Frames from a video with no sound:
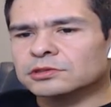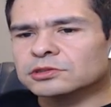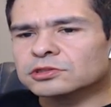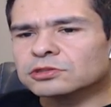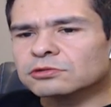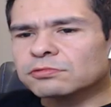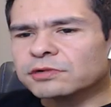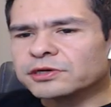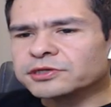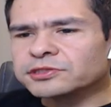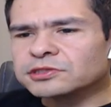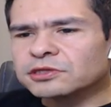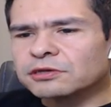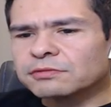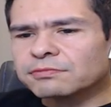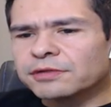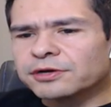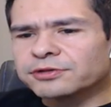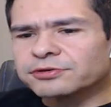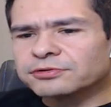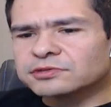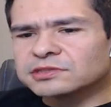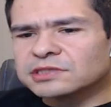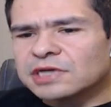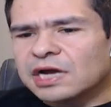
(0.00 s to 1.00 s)
So what is their
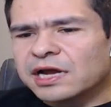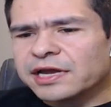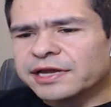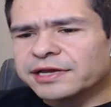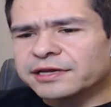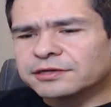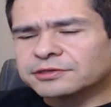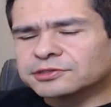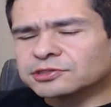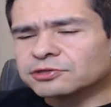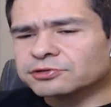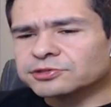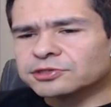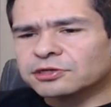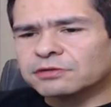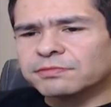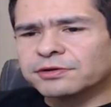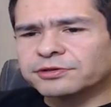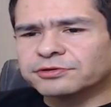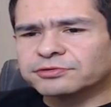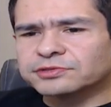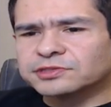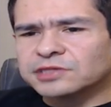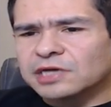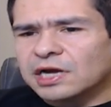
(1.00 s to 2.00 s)
mother dying? So is their
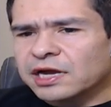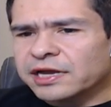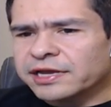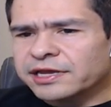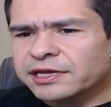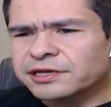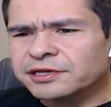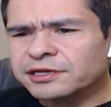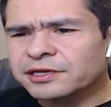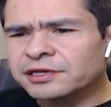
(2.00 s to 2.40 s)
mother dying?